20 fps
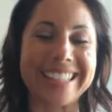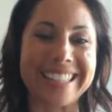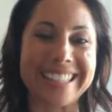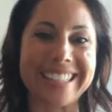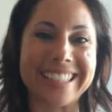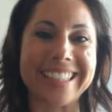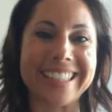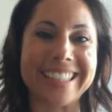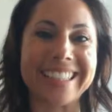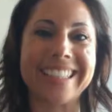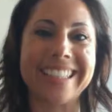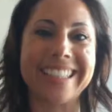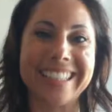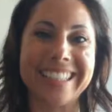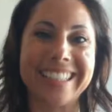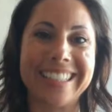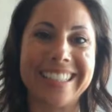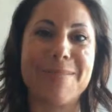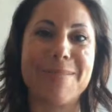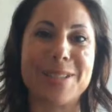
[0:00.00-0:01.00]

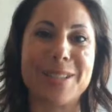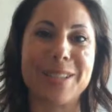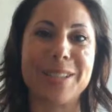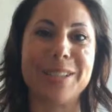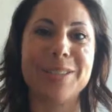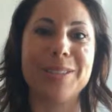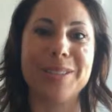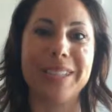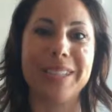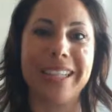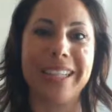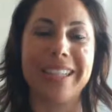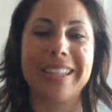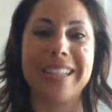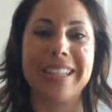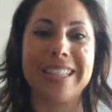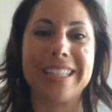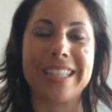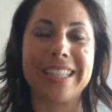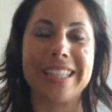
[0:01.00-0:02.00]
absolutely. That's
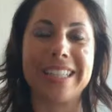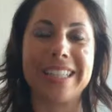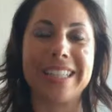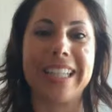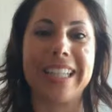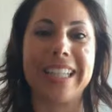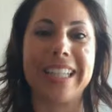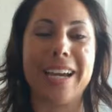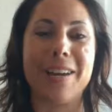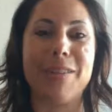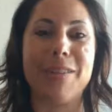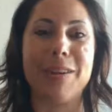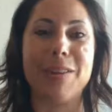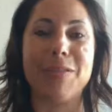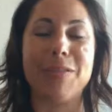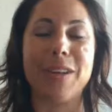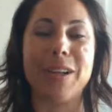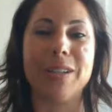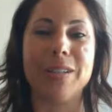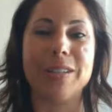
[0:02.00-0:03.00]
exactly how I
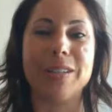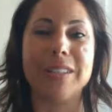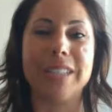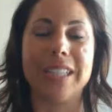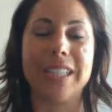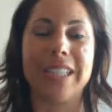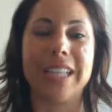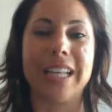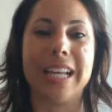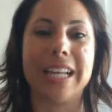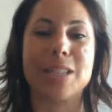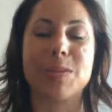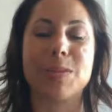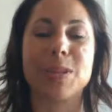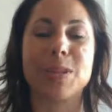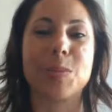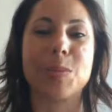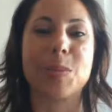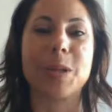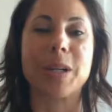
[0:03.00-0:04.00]
felt. And that's what
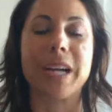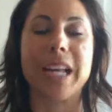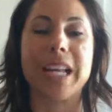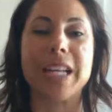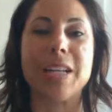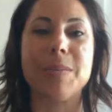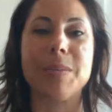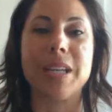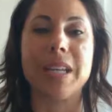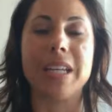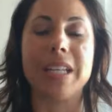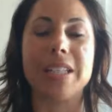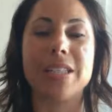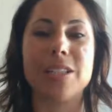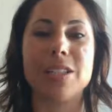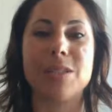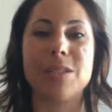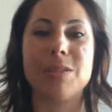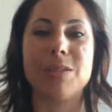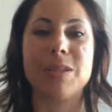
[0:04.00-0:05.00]
spearheaded me into
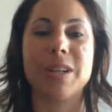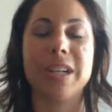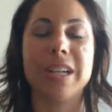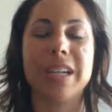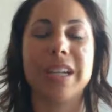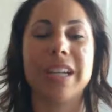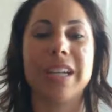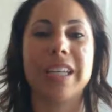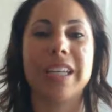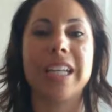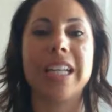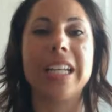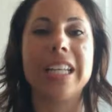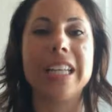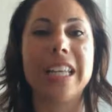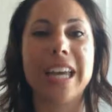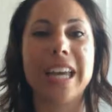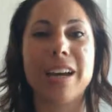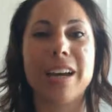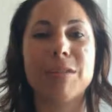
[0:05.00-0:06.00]
getting the health
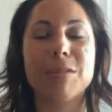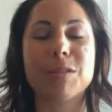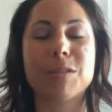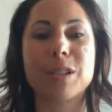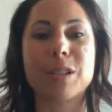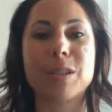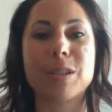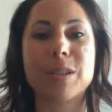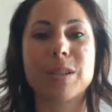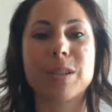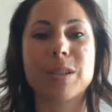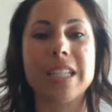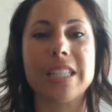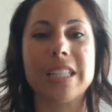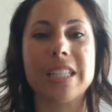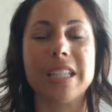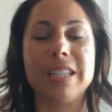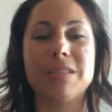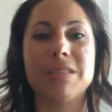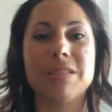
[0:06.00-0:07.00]
degrees and
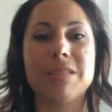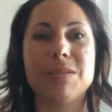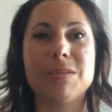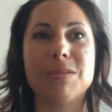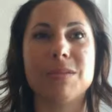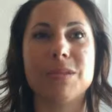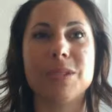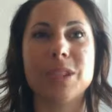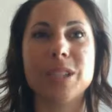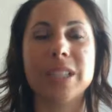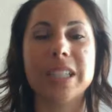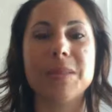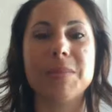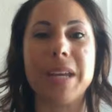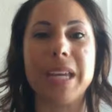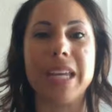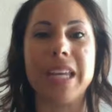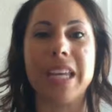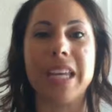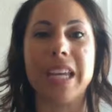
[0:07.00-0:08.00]
really making
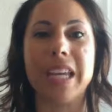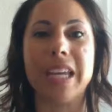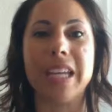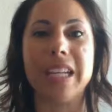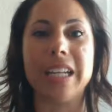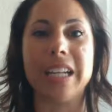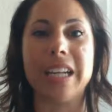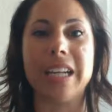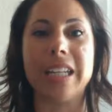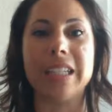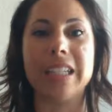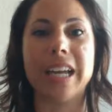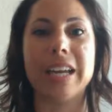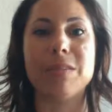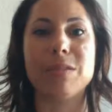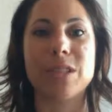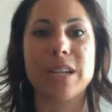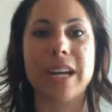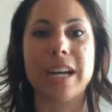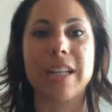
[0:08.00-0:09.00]
it a
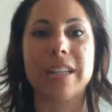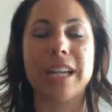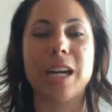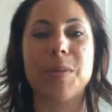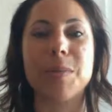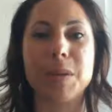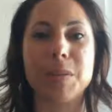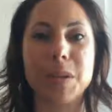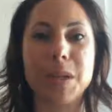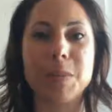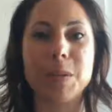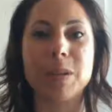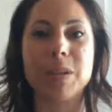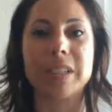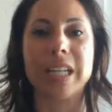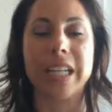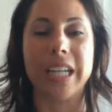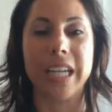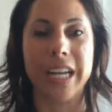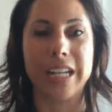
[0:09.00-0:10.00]
lifestyle and helping people
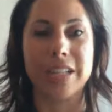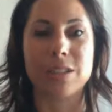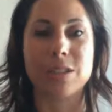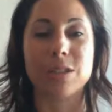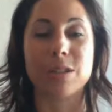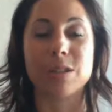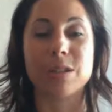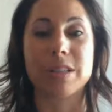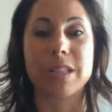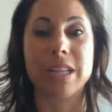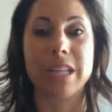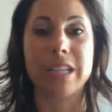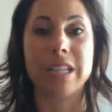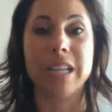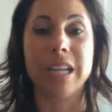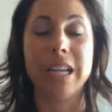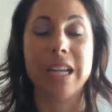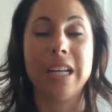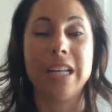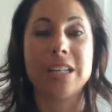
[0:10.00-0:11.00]
get answers and
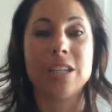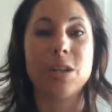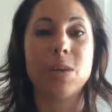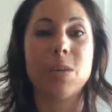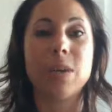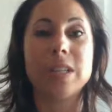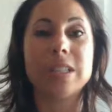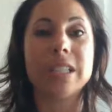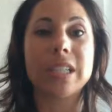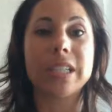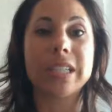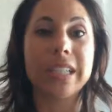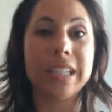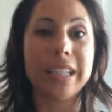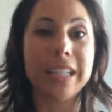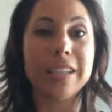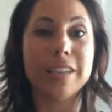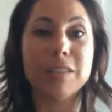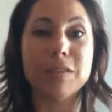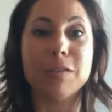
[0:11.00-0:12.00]
to want to
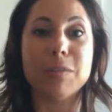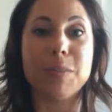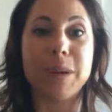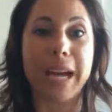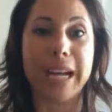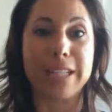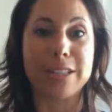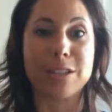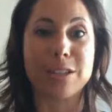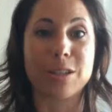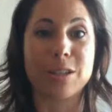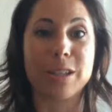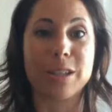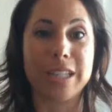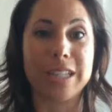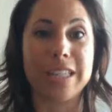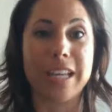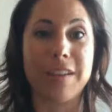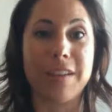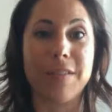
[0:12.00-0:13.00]
live past
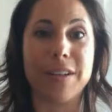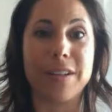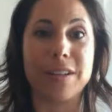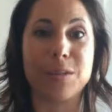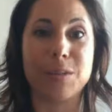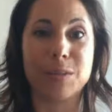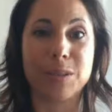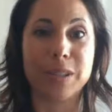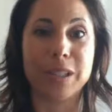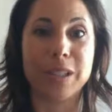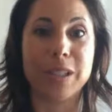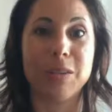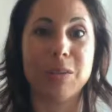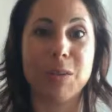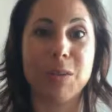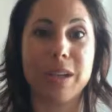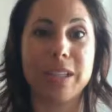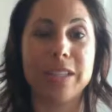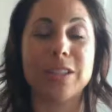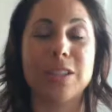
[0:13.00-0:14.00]
37, to really
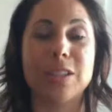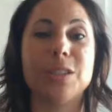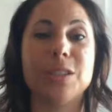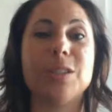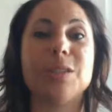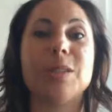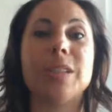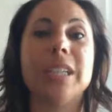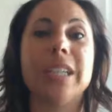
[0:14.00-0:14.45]
want to